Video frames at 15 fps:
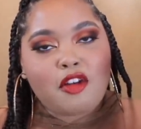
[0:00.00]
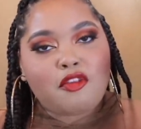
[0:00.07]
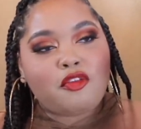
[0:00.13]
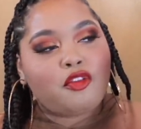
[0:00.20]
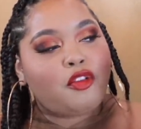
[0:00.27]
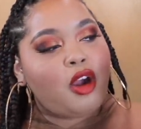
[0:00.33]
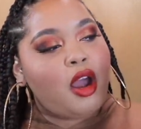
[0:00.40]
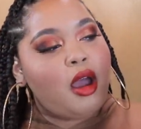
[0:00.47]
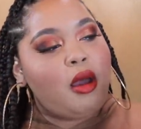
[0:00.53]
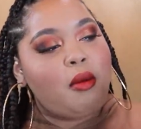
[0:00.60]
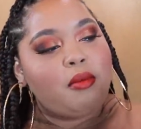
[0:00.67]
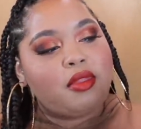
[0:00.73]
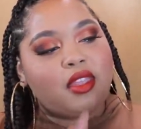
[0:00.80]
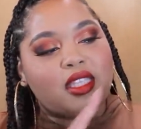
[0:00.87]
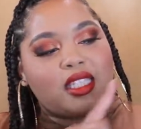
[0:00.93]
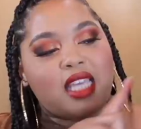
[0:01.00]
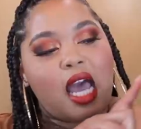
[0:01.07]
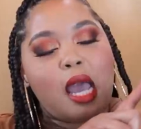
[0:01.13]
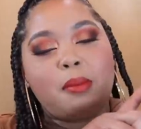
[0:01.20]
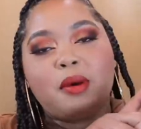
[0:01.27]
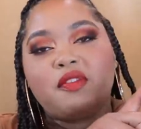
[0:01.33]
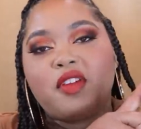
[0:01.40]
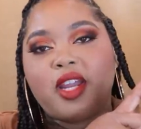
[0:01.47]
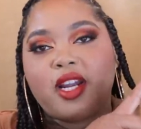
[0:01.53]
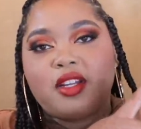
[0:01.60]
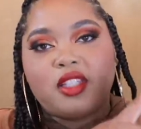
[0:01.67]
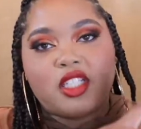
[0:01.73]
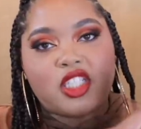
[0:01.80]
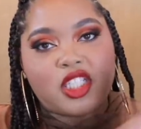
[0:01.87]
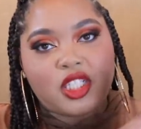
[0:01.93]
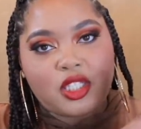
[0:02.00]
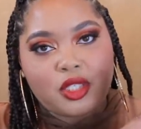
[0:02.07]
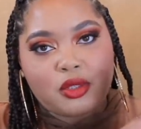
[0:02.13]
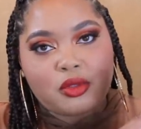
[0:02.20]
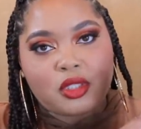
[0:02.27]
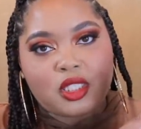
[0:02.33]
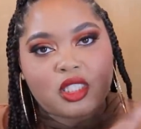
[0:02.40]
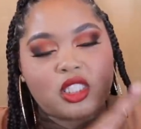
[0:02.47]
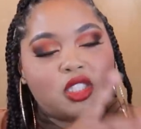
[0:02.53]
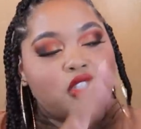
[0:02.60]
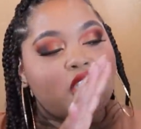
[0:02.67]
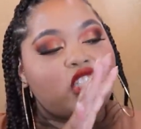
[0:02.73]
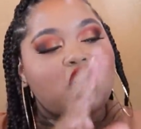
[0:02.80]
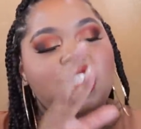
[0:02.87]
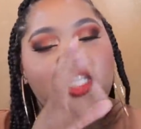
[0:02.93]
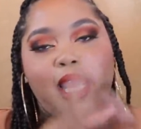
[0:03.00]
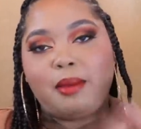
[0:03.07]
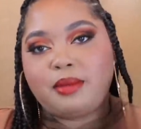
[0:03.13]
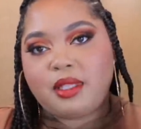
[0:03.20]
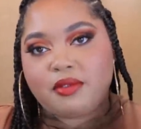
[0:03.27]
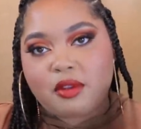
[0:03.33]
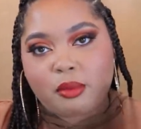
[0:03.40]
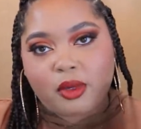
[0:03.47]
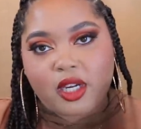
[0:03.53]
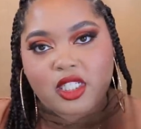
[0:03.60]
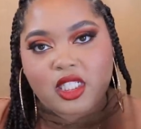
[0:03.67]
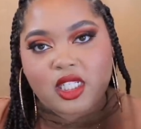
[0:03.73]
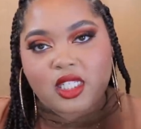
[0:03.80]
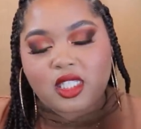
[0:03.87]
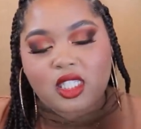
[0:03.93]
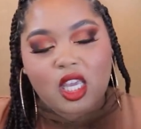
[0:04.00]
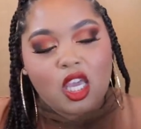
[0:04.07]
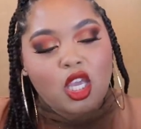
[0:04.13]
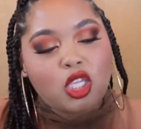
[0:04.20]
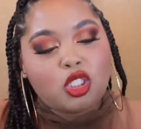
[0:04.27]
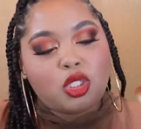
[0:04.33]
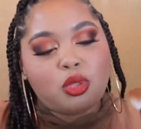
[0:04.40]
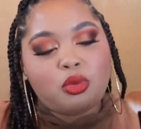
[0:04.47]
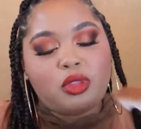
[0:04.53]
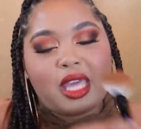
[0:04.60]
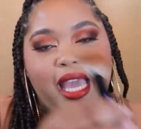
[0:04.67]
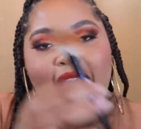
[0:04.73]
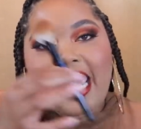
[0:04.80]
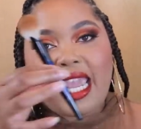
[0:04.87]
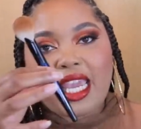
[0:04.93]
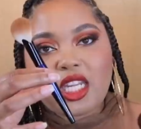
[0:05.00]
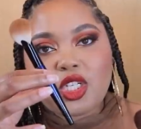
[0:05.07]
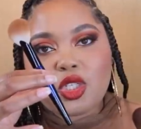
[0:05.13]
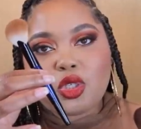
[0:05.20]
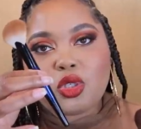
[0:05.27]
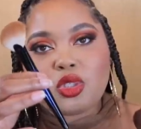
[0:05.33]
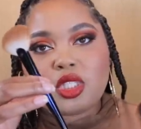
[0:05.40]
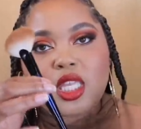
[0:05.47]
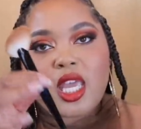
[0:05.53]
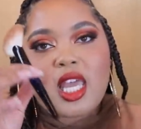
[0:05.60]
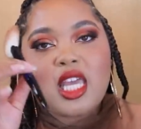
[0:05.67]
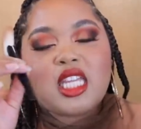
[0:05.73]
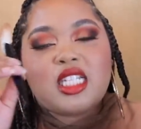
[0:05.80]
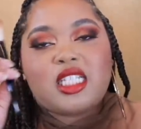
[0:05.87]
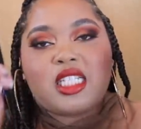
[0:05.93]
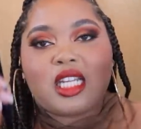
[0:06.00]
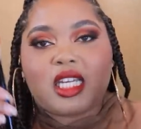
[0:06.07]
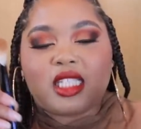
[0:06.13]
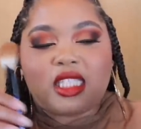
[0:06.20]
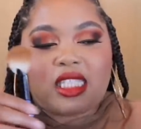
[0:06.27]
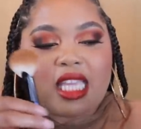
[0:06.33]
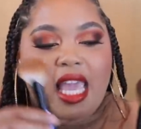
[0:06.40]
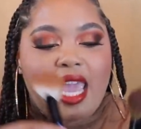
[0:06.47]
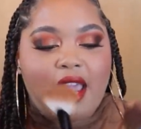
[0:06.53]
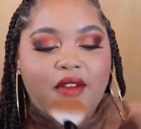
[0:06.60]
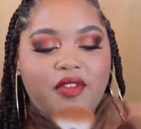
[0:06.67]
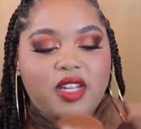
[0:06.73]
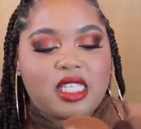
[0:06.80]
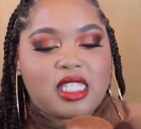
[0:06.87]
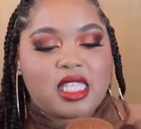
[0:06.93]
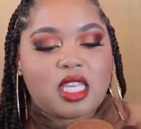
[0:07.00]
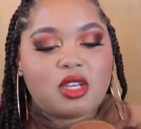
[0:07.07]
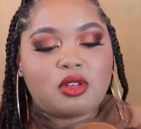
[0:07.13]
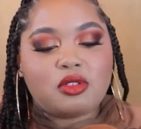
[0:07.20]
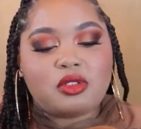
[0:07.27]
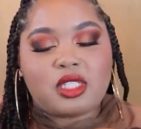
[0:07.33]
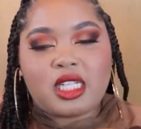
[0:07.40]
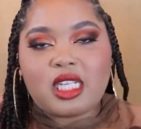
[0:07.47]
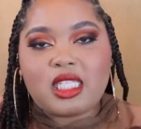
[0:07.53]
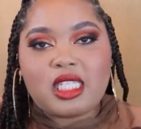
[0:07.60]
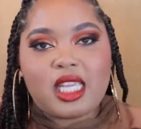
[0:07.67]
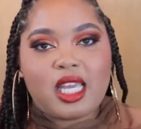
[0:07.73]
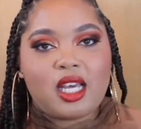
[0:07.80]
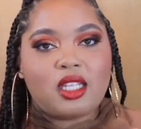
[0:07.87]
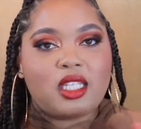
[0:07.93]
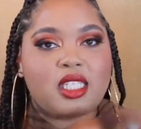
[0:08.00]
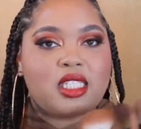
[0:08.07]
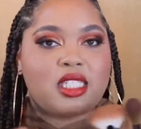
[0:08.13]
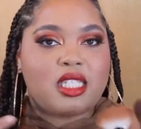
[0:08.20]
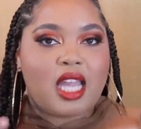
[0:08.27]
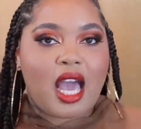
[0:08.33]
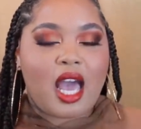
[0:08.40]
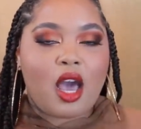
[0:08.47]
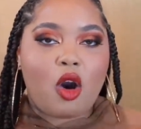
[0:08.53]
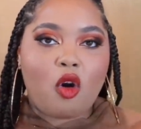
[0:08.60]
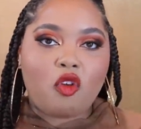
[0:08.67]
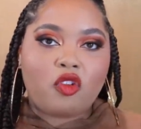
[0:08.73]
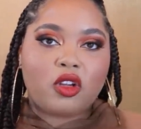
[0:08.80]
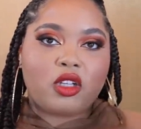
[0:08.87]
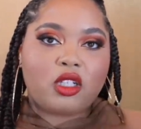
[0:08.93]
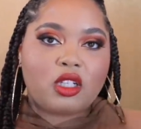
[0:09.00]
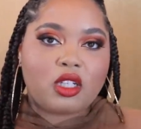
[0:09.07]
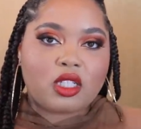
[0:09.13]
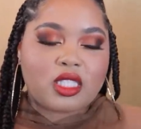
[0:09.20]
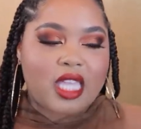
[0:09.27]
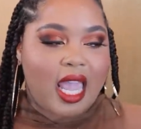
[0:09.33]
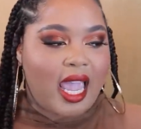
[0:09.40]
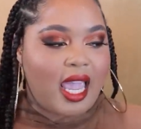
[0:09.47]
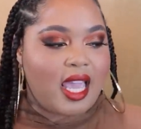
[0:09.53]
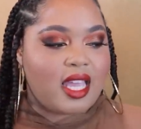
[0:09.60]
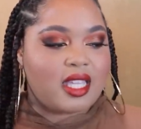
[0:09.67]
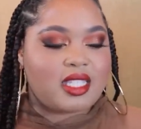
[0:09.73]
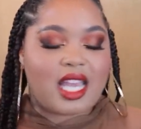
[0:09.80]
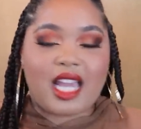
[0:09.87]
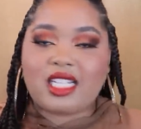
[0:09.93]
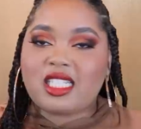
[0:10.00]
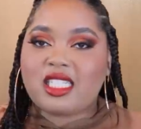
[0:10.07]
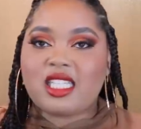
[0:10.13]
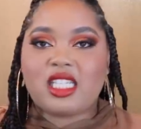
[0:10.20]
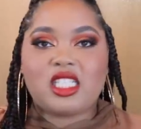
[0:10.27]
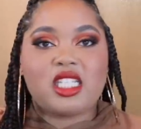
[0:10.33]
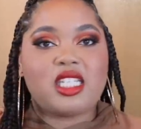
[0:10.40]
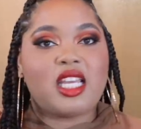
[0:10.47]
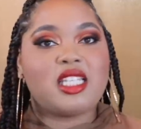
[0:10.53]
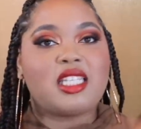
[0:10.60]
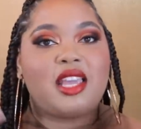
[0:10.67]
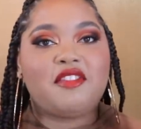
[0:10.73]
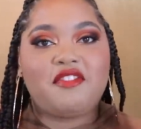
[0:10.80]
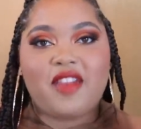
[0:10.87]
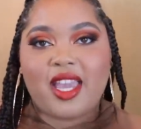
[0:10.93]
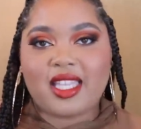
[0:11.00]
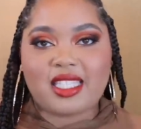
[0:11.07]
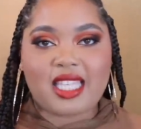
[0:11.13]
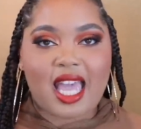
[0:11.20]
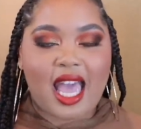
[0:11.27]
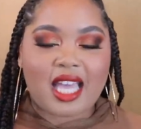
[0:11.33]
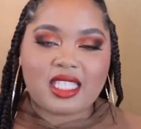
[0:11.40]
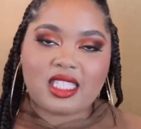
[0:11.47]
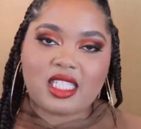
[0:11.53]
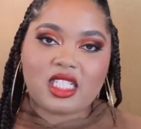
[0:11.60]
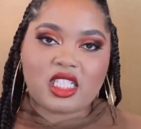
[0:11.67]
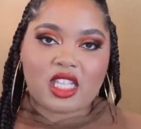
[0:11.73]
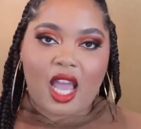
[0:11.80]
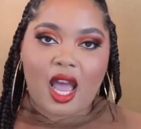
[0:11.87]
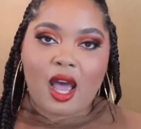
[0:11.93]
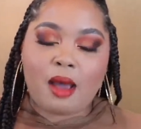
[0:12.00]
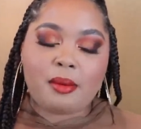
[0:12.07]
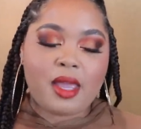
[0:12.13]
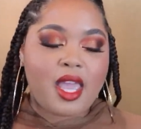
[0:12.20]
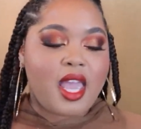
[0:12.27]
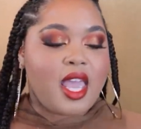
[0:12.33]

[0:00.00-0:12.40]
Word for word: From the type of hair that she uses, to the shapes of the brushes, to the handles, just every single detail is not overlooked, and I just think she does a fantastic job